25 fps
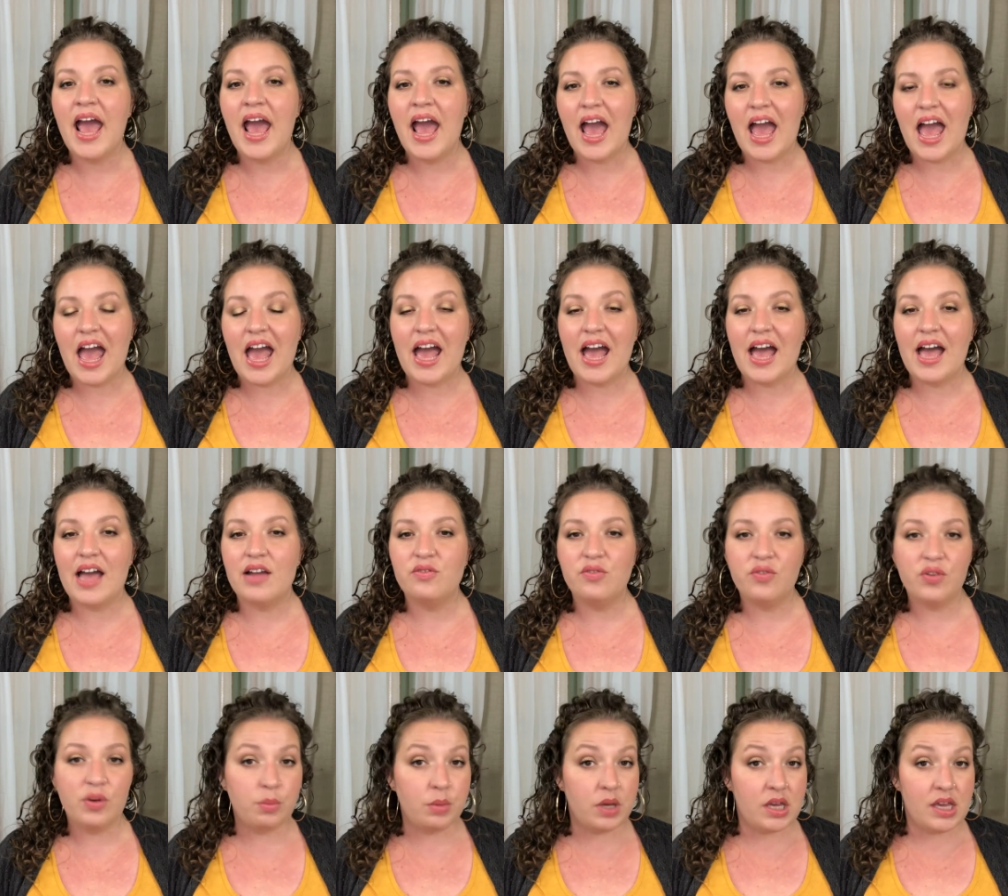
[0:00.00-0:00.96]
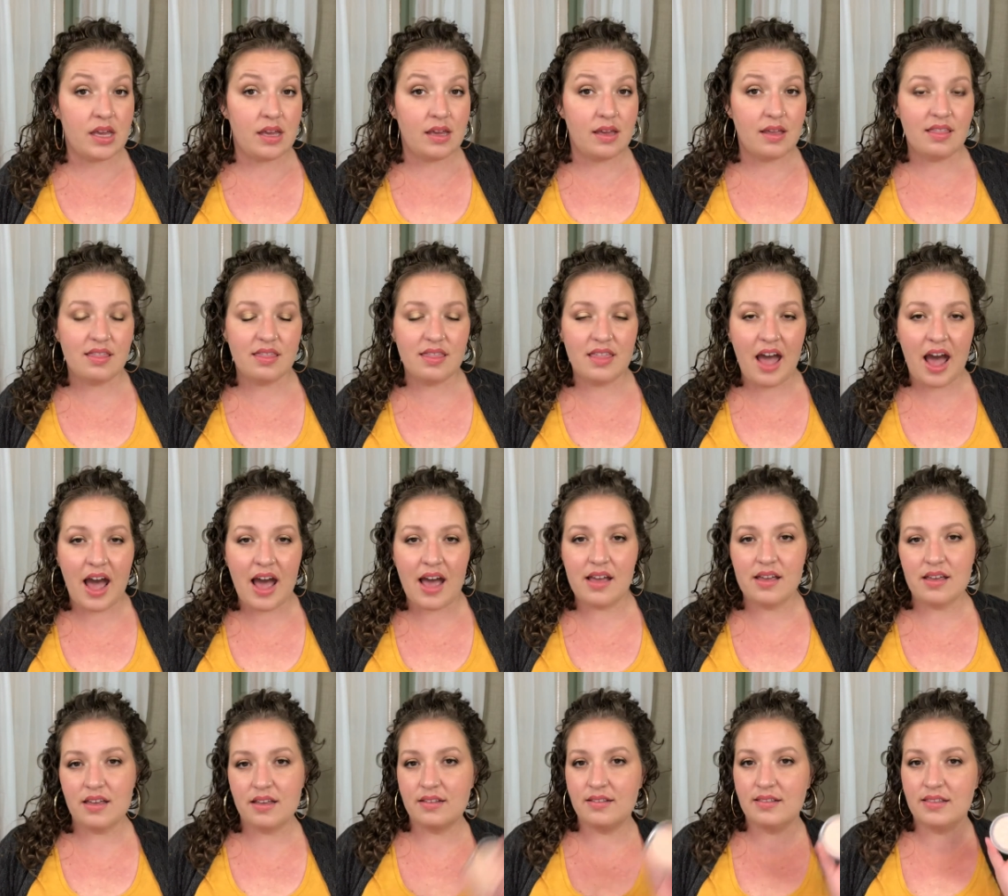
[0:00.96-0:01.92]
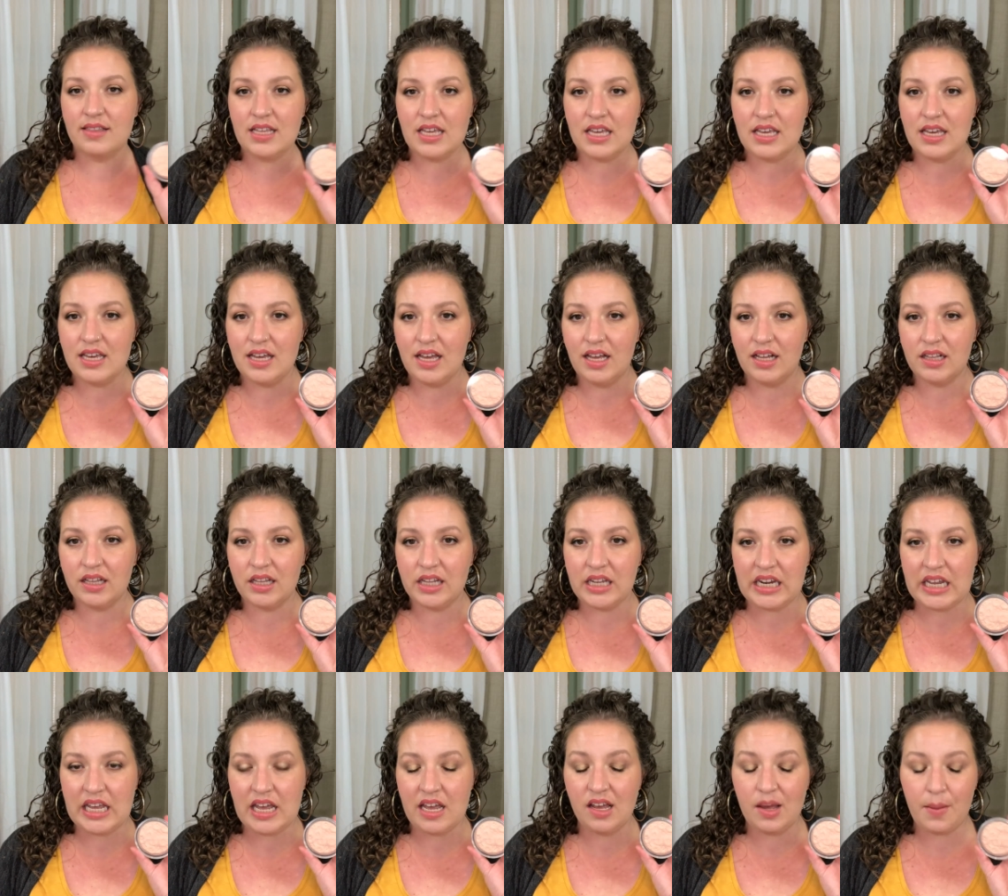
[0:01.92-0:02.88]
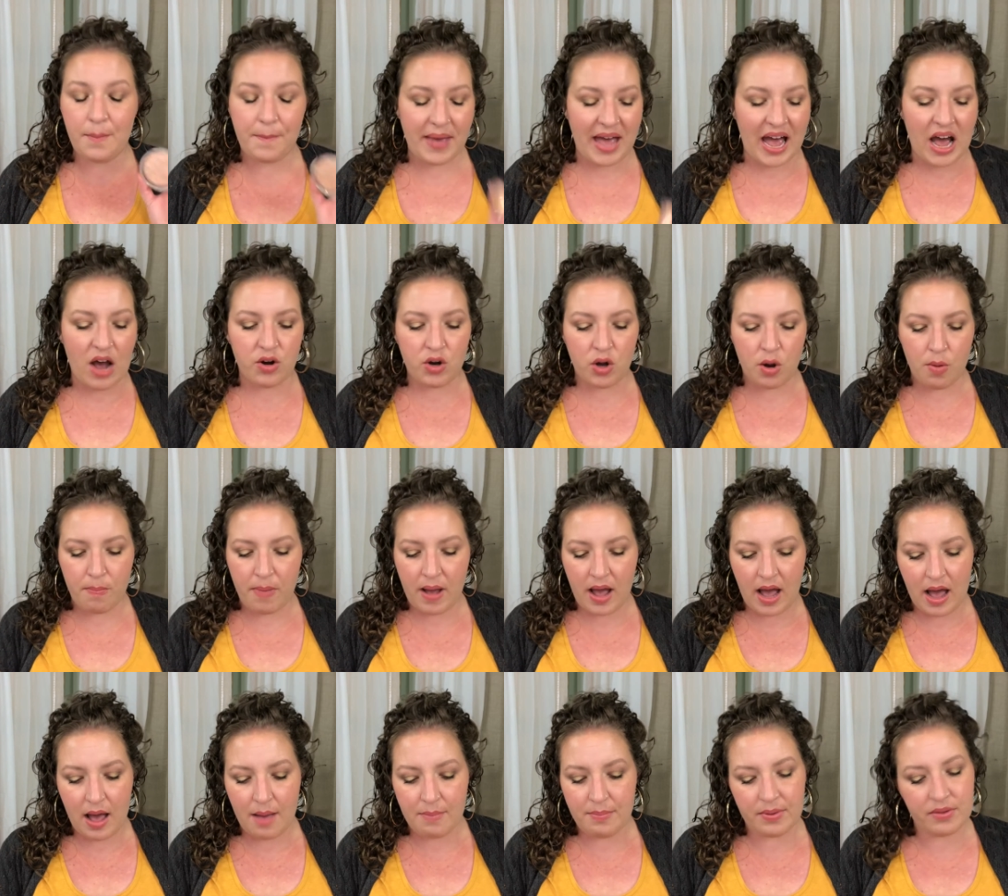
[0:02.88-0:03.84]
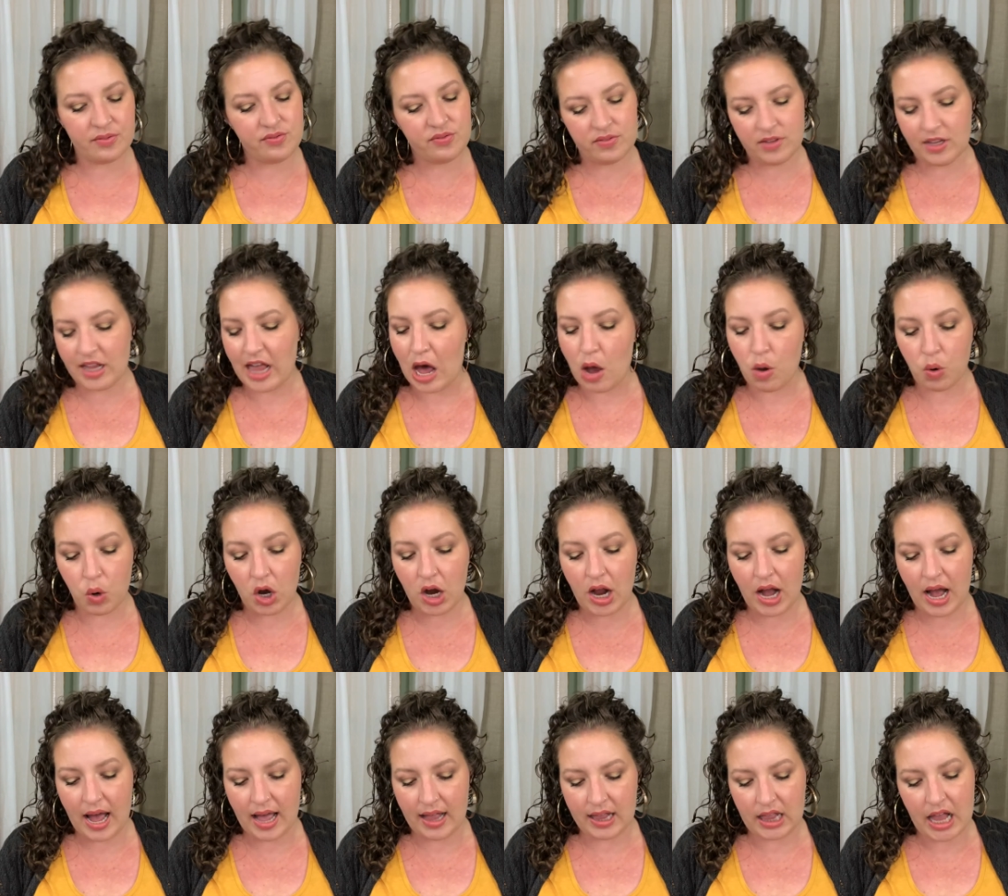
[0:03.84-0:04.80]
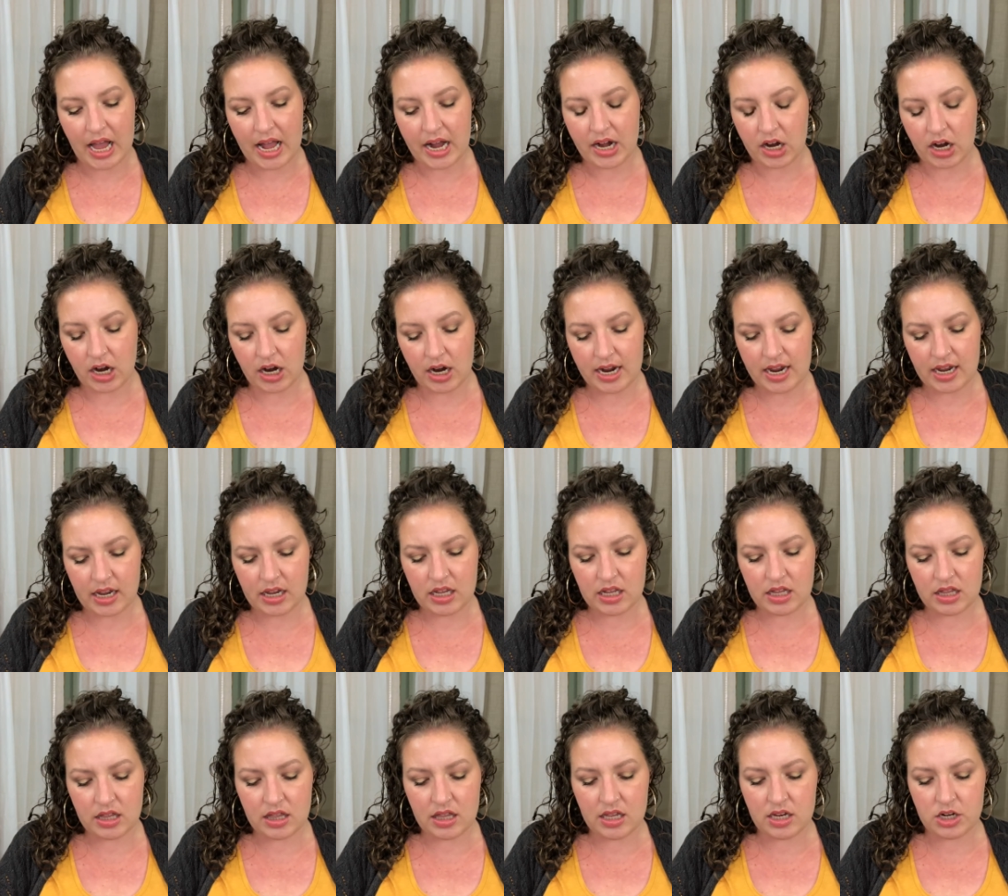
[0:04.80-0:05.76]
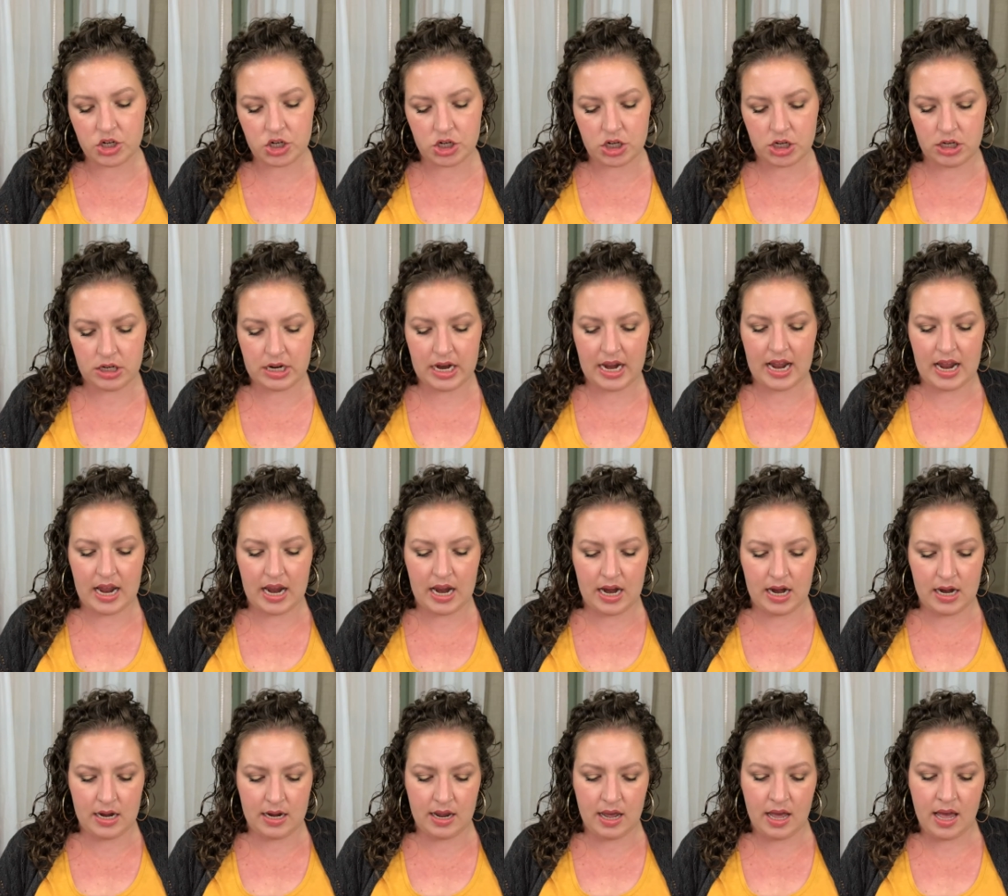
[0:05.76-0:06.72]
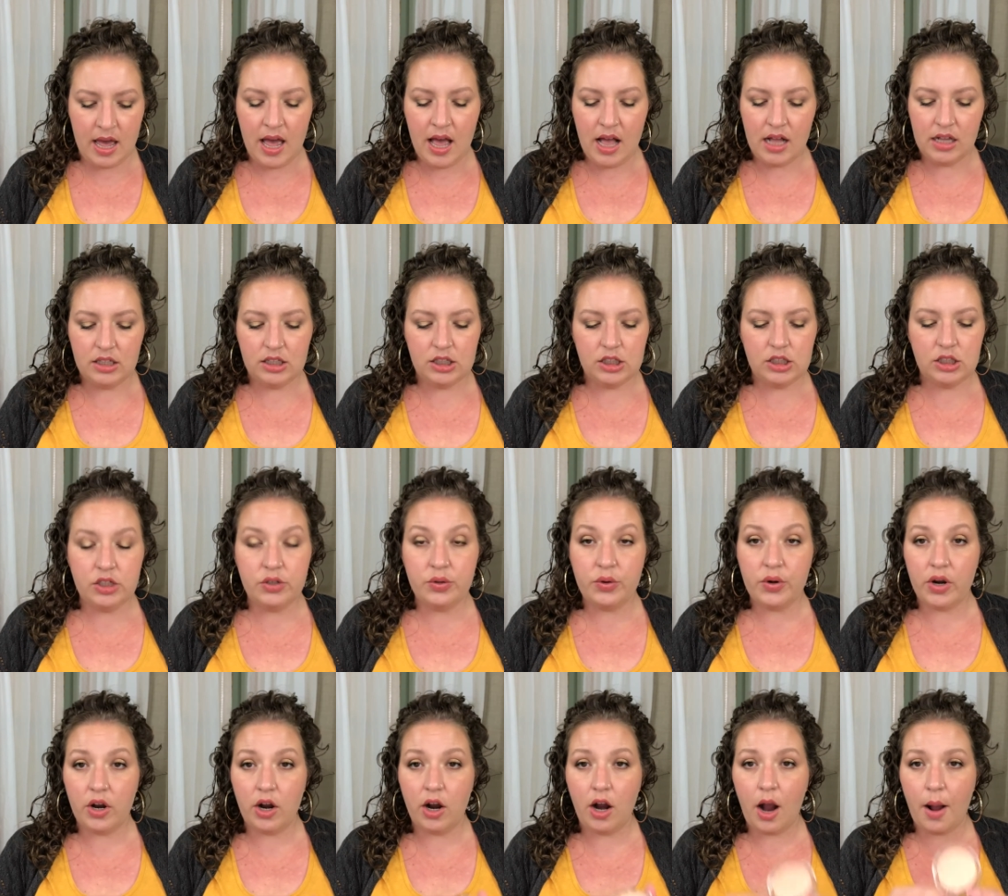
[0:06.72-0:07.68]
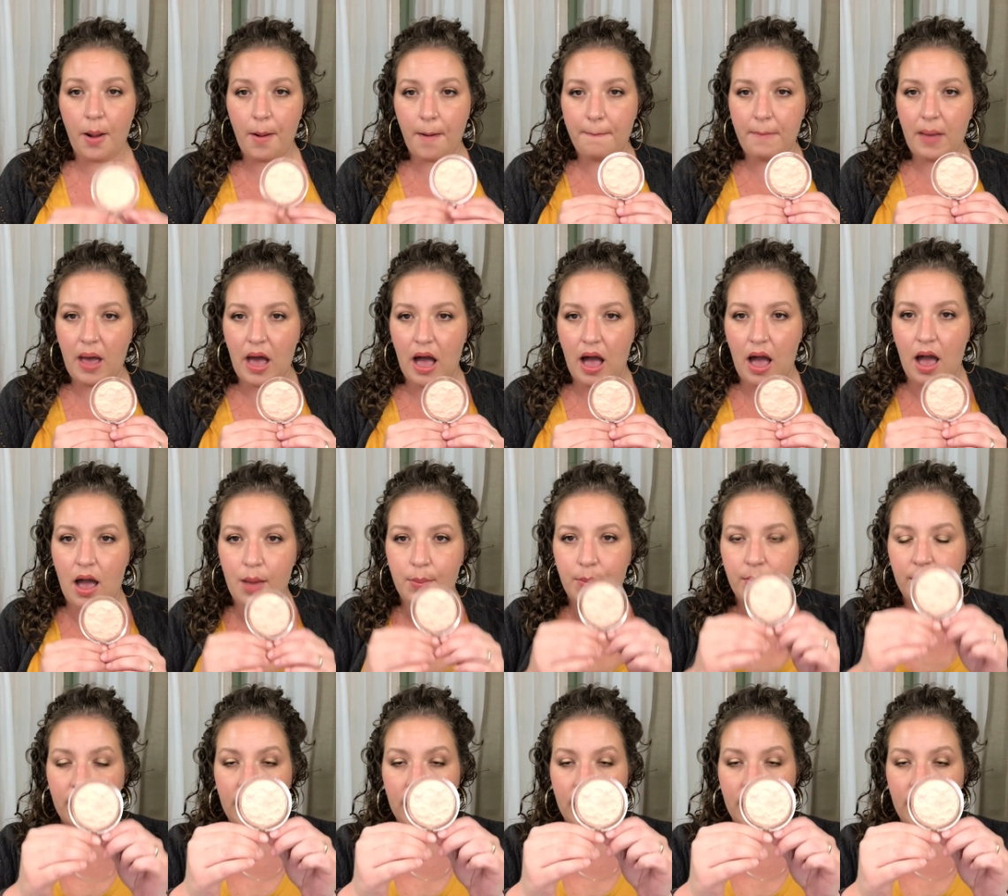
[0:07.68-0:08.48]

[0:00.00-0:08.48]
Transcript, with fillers: And for me, that is the Clinique Powder Pop Flower Highlighter in the shade Lunar Pop.